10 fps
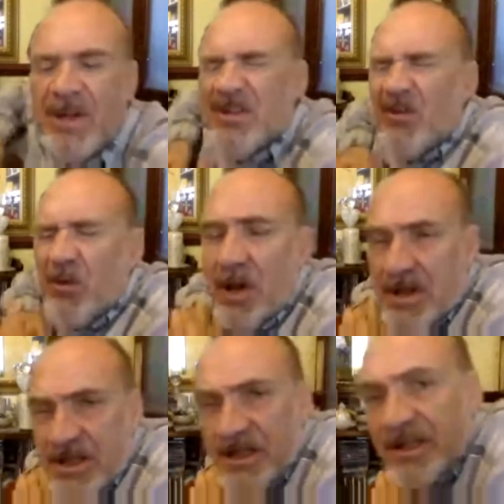Free
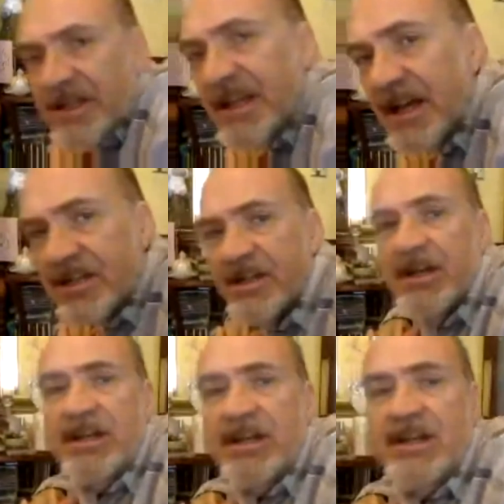software is
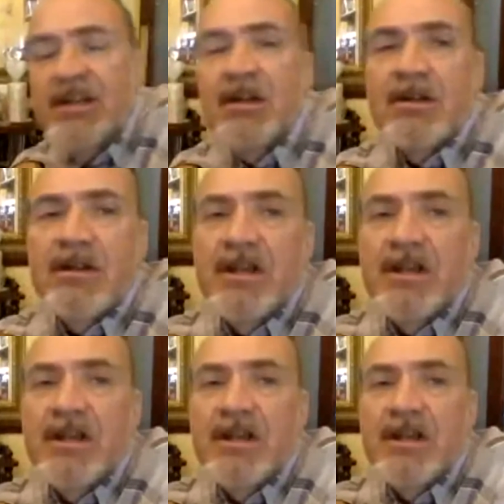actually, in
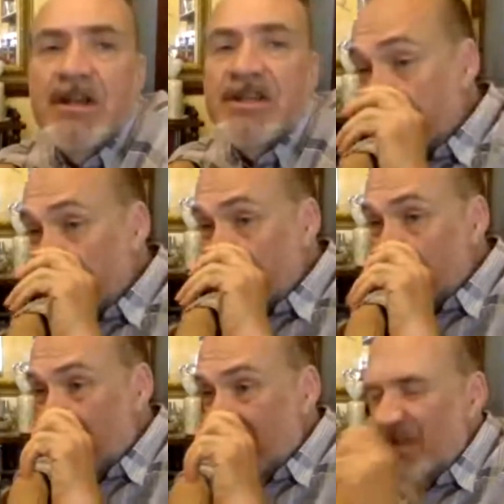some ways, a
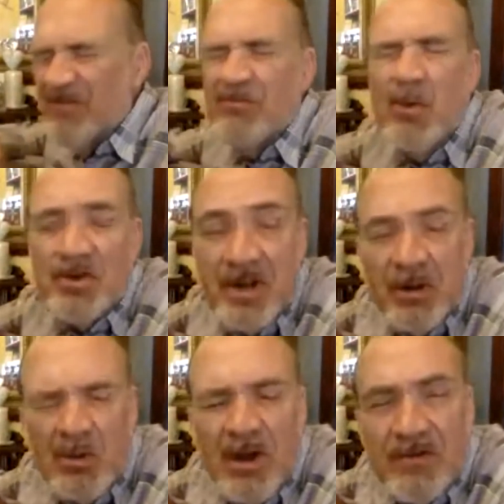sort of even more
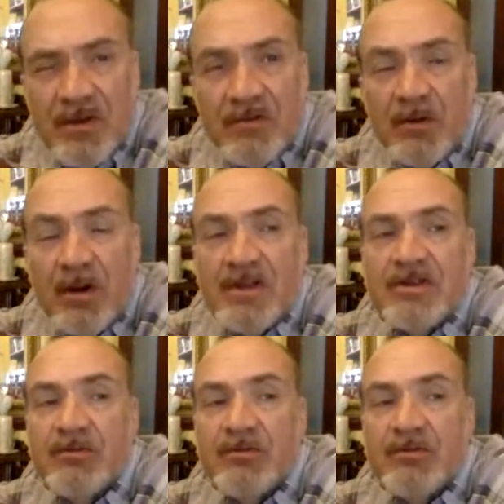general way of rights.